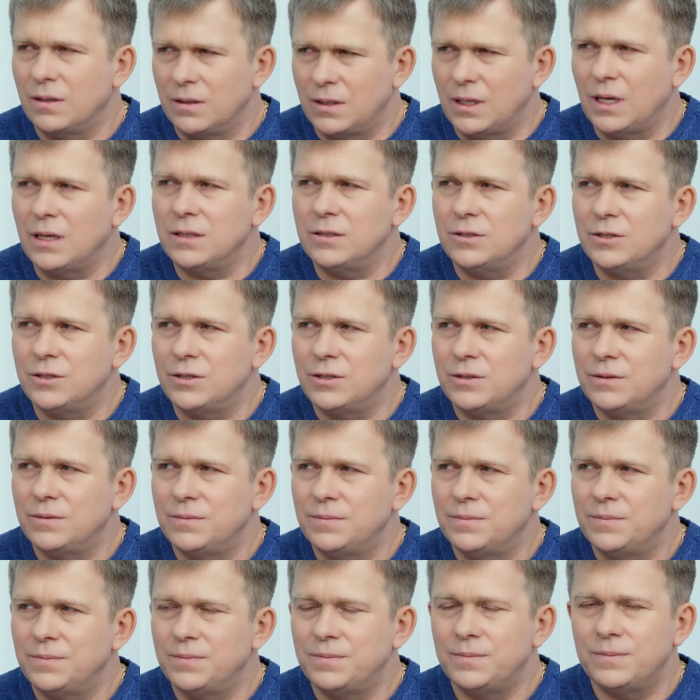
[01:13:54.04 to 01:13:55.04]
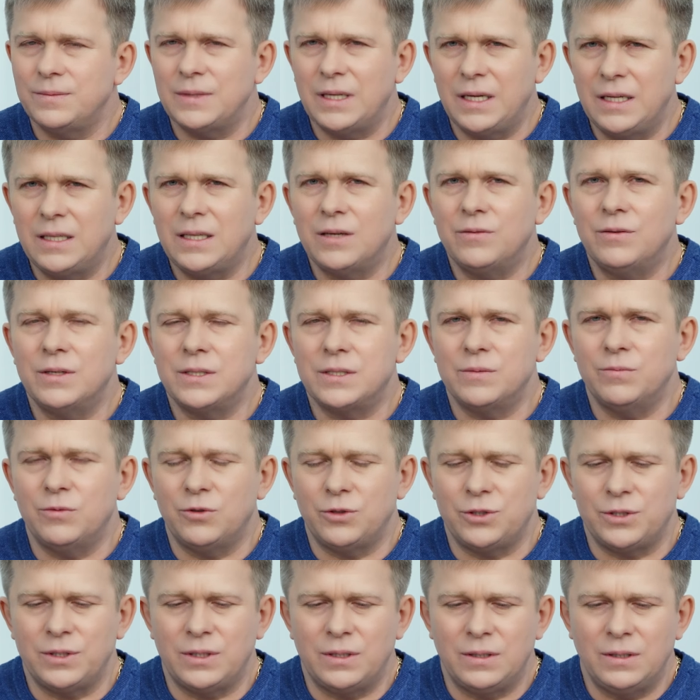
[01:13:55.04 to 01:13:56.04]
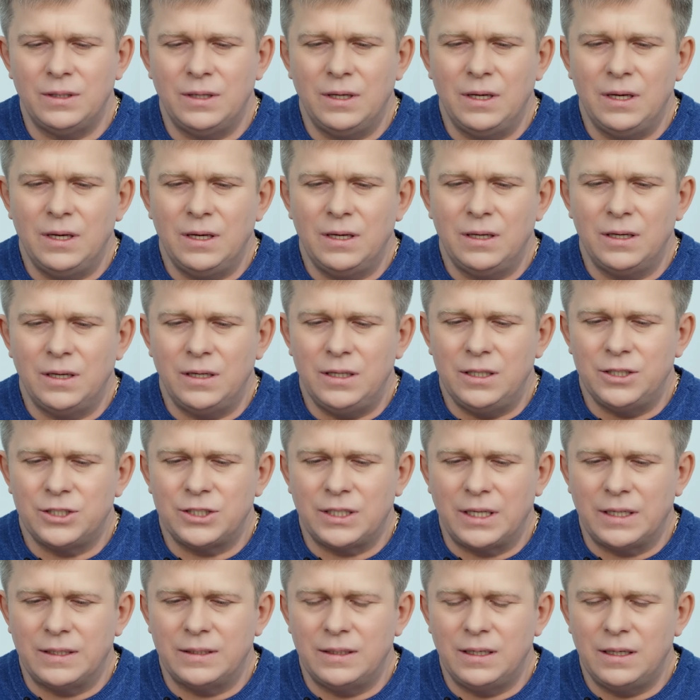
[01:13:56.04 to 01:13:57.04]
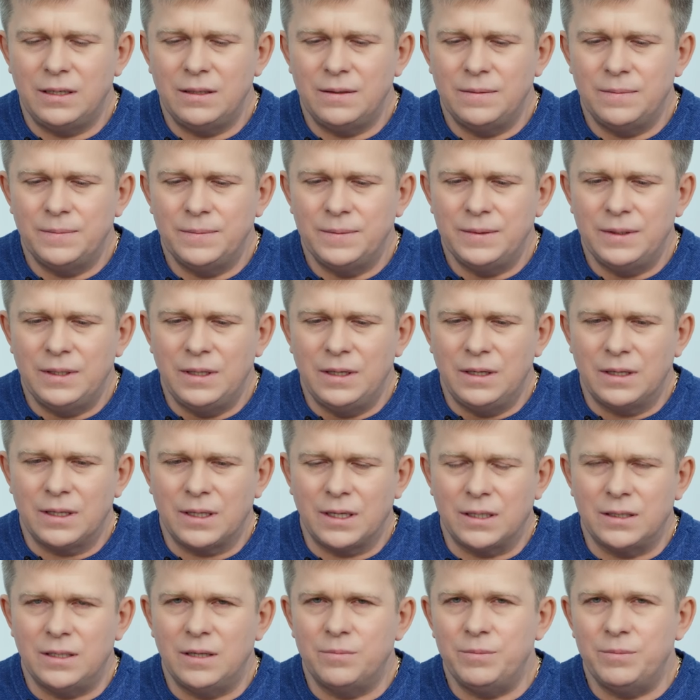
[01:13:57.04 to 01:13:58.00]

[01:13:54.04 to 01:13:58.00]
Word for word: Right? This is possible only when we